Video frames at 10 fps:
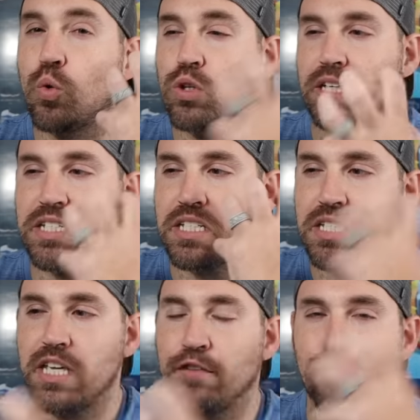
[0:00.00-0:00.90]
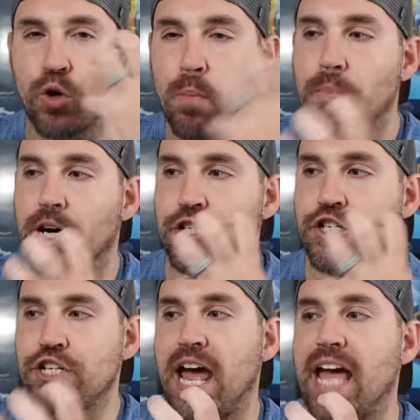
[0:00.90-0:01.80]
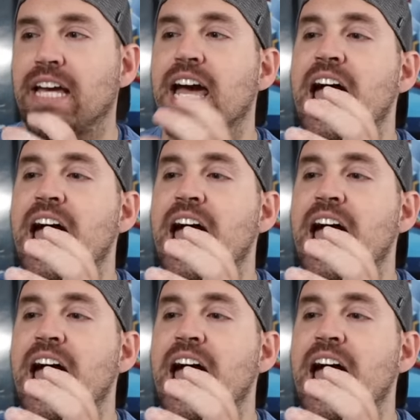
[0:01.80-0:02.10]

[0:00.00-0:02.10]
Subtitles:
Really stiff, robust shank,